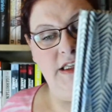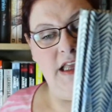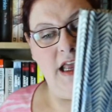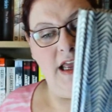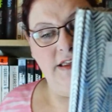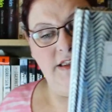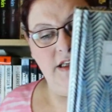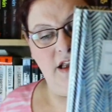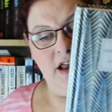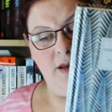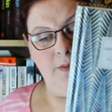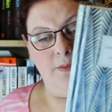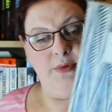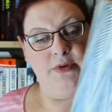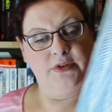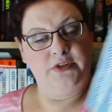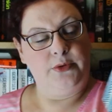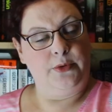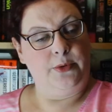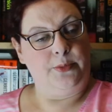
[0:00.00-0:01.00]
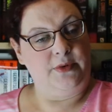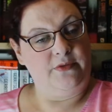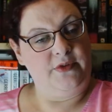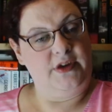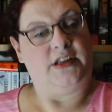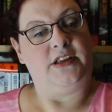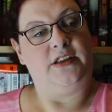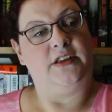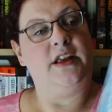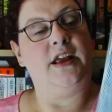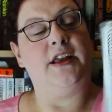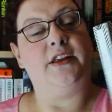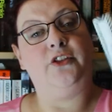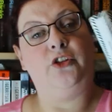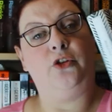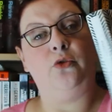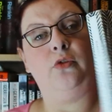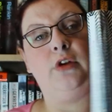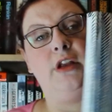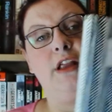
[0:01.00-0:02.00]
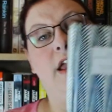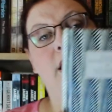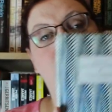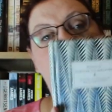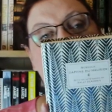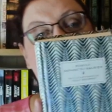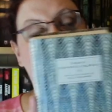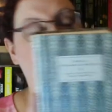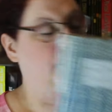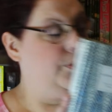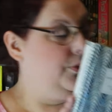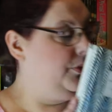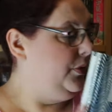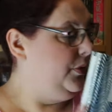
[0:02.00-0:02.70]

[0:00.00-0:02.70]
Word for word: that up, so I'll be reading that shortly, I hope.